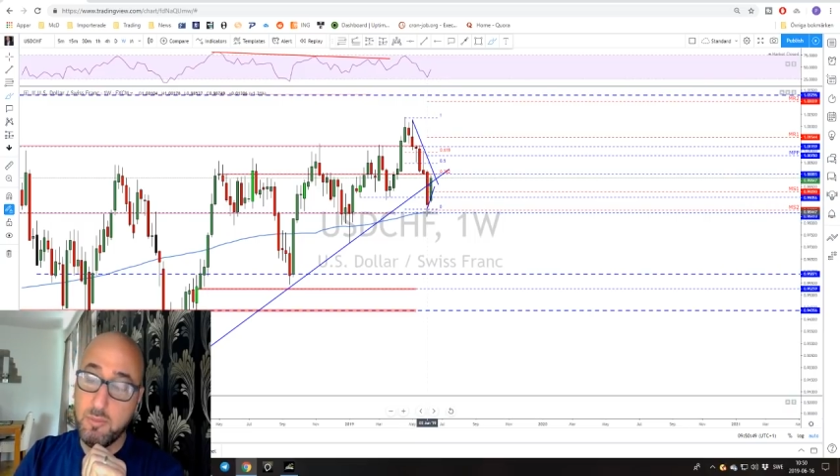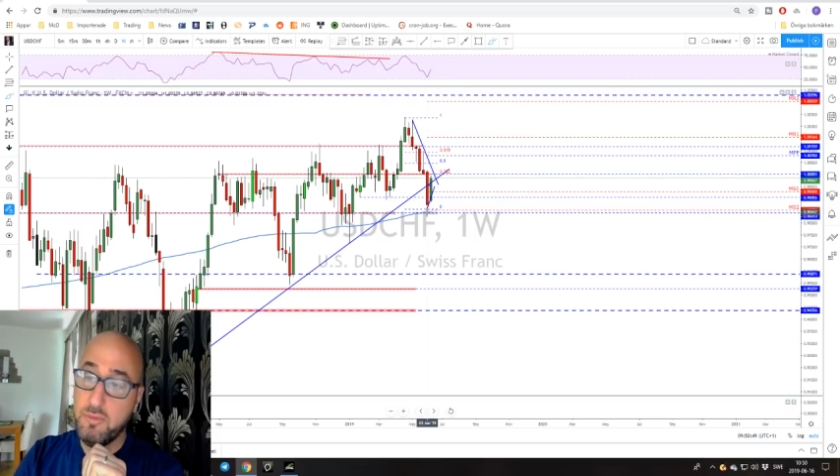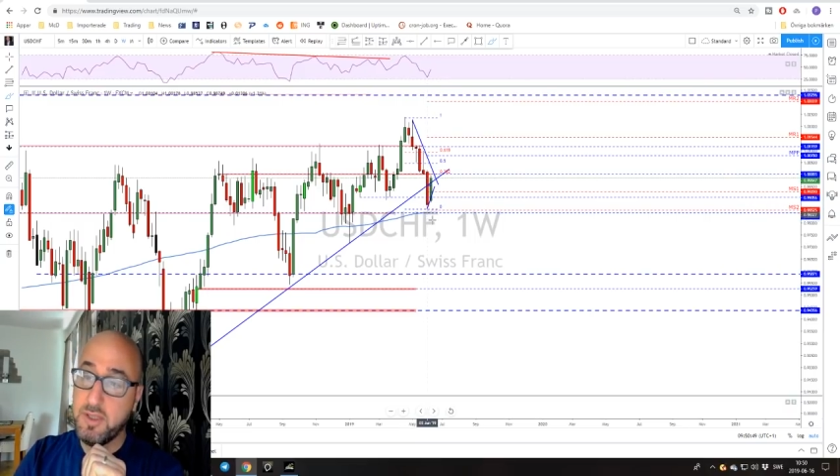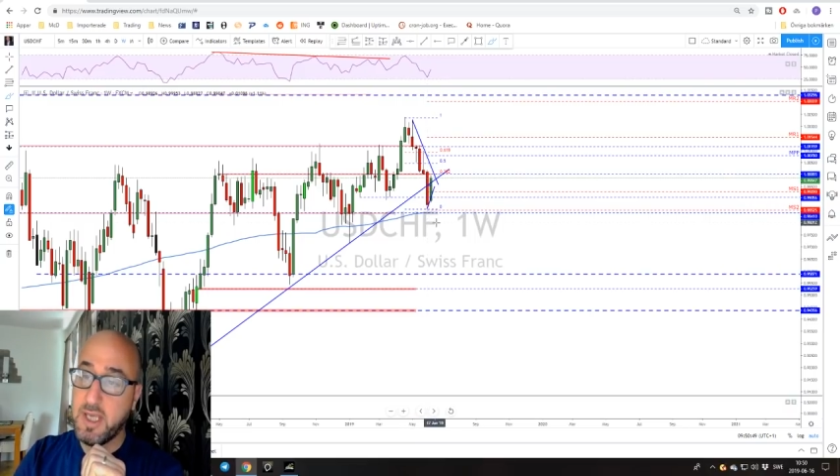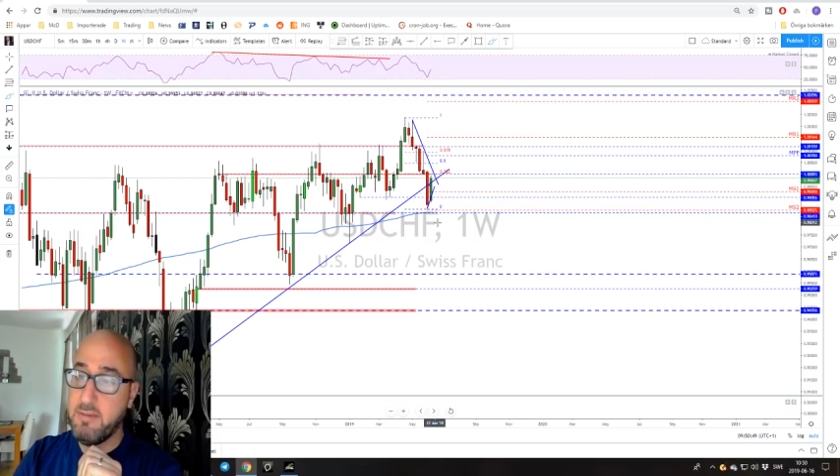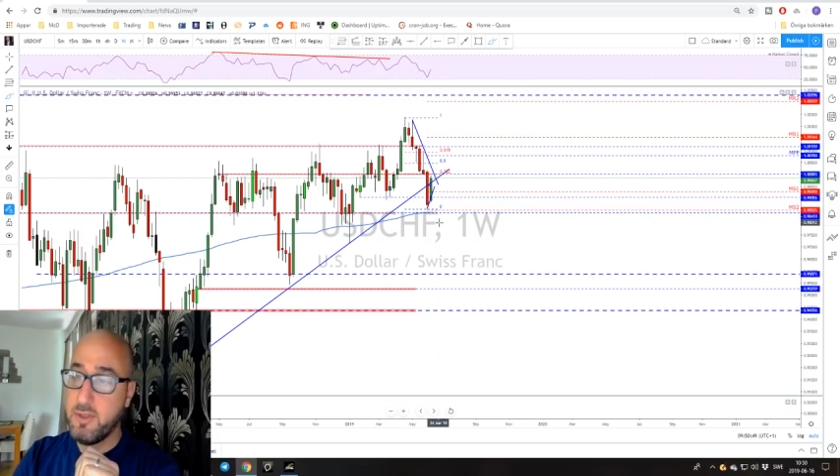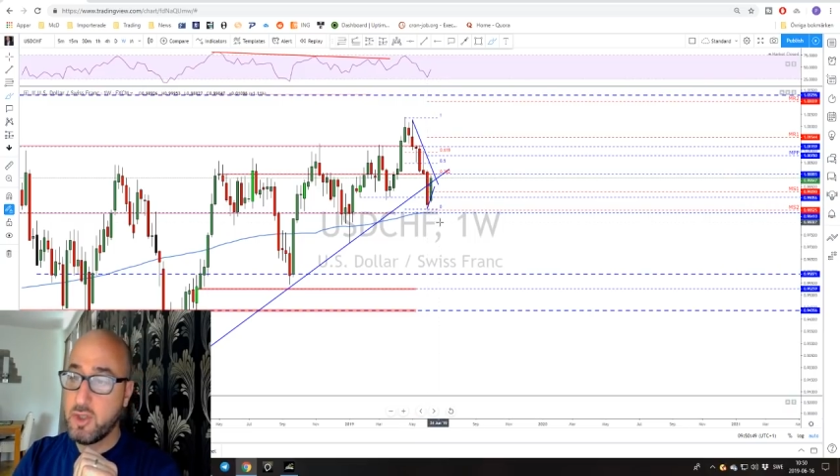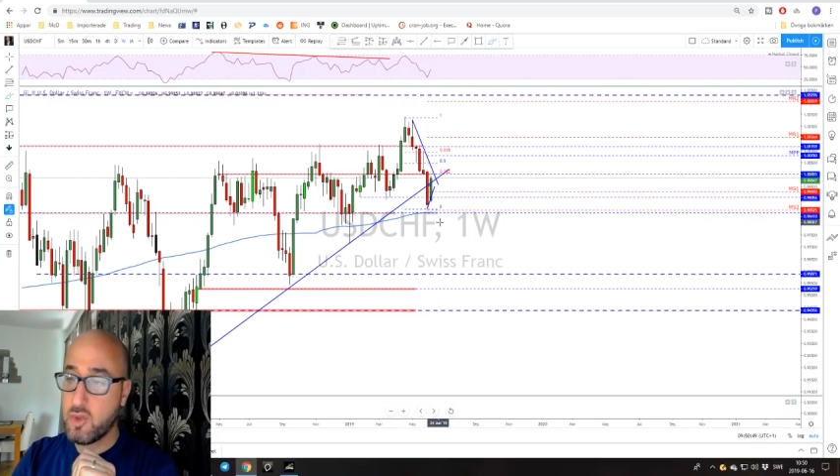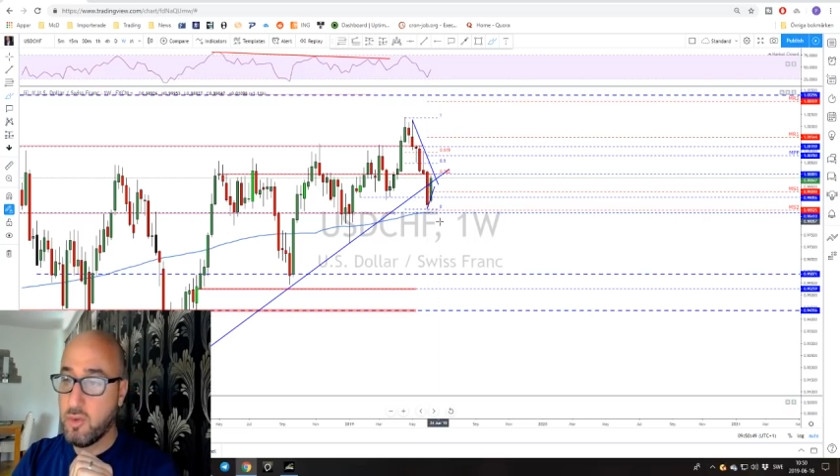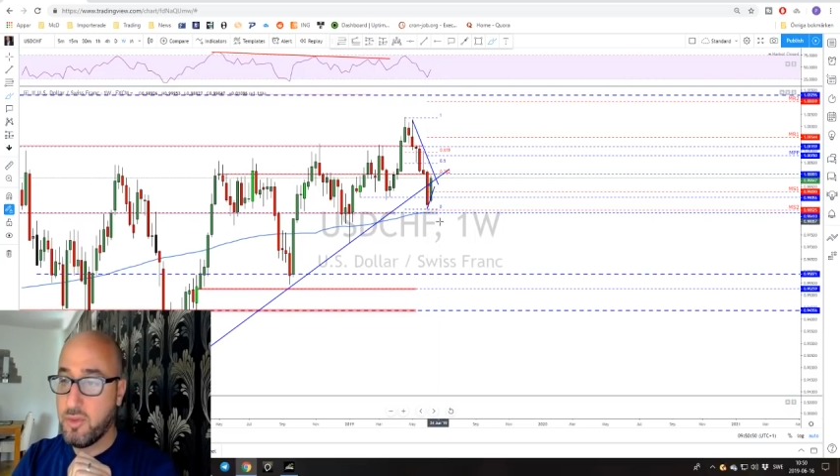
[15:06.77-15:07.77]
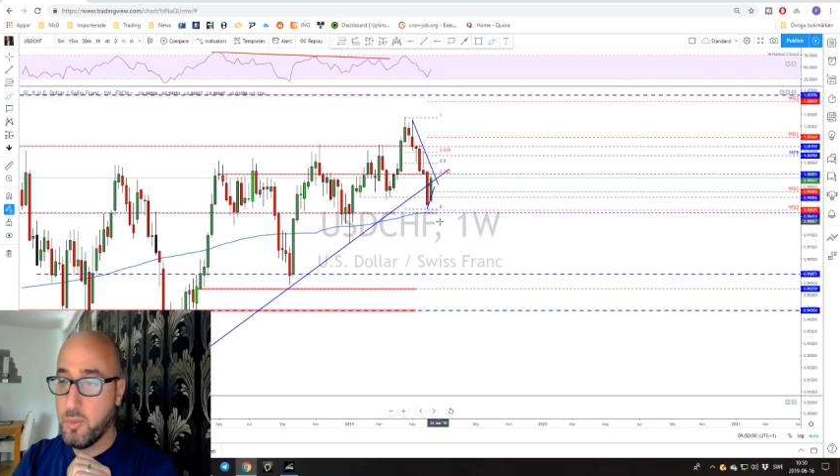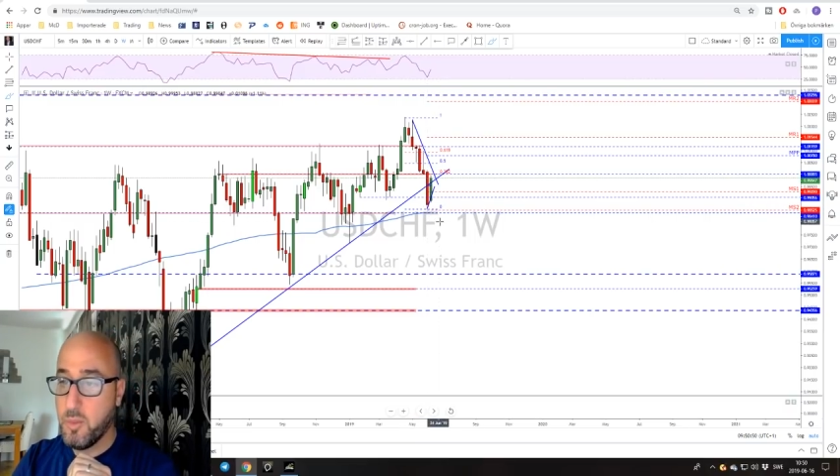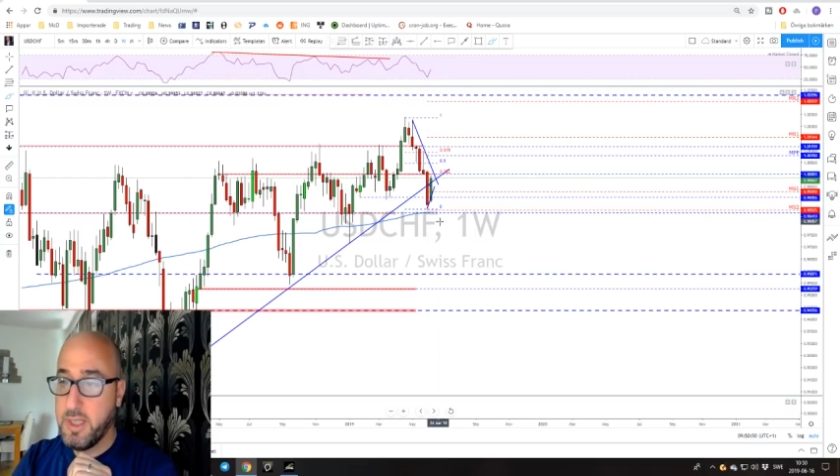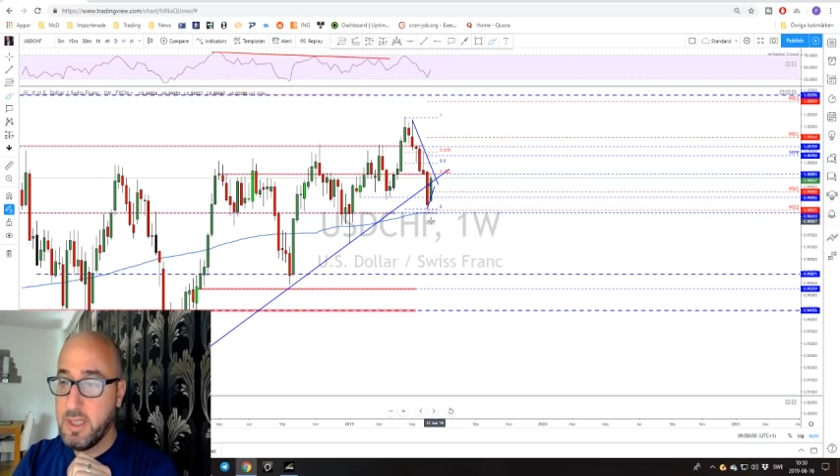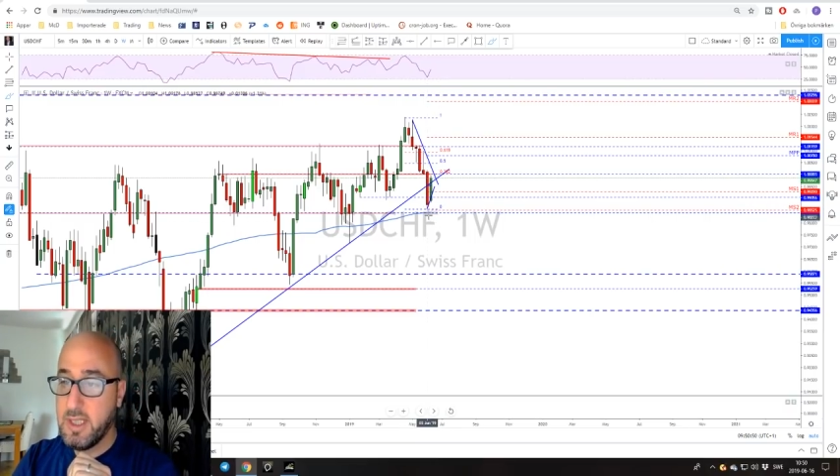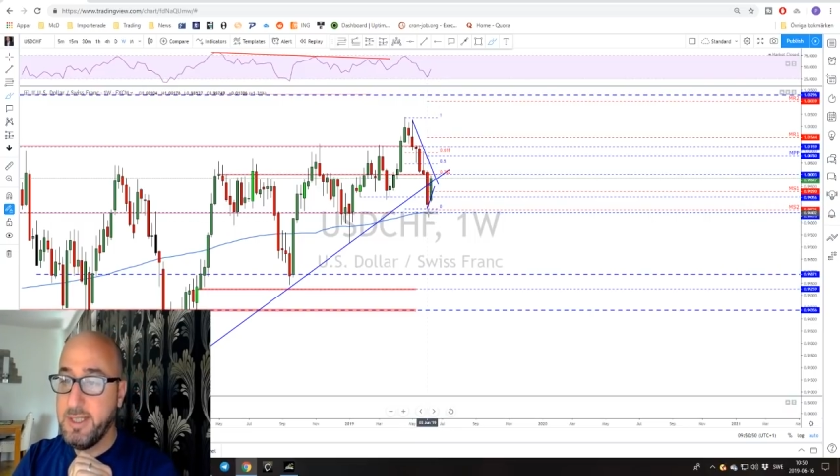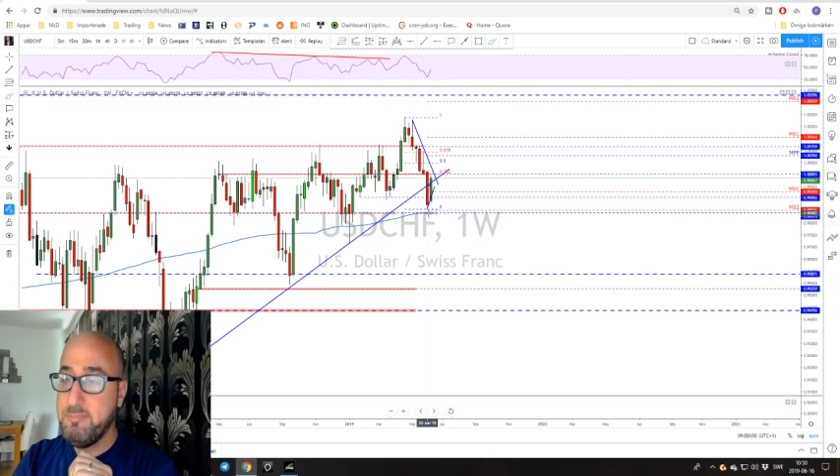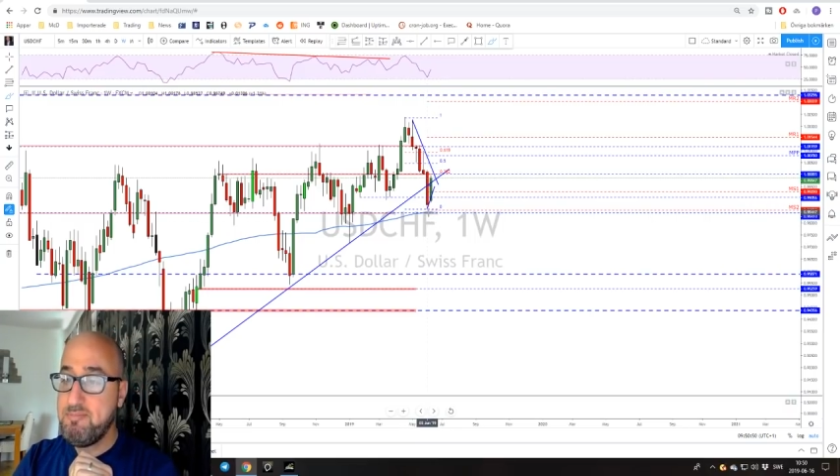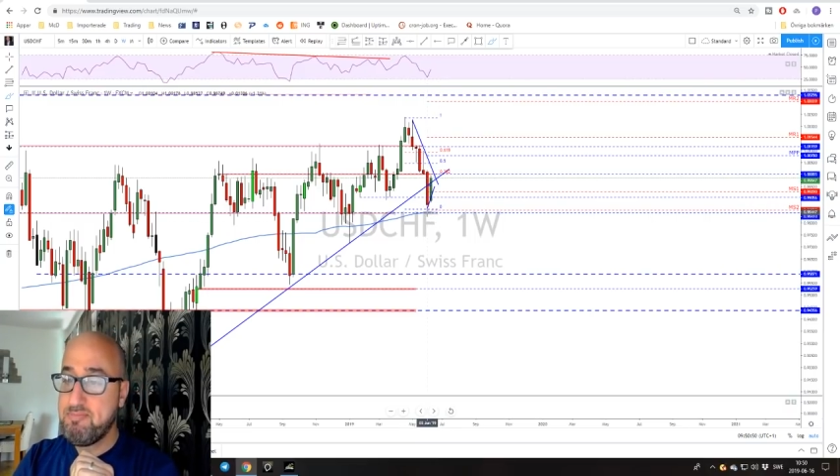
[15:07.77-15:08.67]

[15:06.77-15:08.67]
moving average on the weekly,